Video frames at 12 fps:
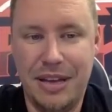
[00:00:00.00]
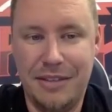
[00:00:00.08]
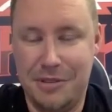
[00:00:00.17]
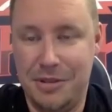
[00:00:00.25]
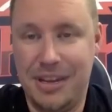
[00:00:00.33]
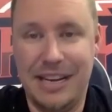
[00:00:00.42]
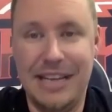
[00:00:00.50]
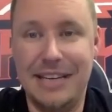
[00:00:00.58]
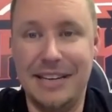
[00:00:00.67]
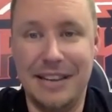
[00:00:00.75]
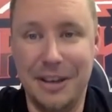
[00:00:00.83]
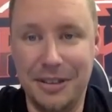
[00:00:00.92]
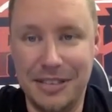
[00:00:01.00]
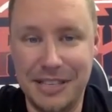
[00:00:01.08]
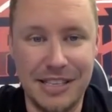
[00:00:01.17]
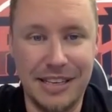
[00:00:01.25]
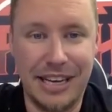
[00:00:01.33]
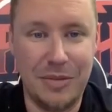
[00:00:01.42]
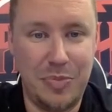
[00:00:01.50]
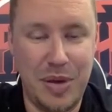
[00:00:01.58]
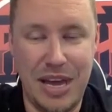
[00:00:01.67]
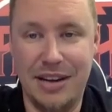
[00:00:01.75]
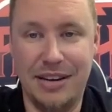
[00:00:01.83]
You look at Aiden Hill, he's going to get paid.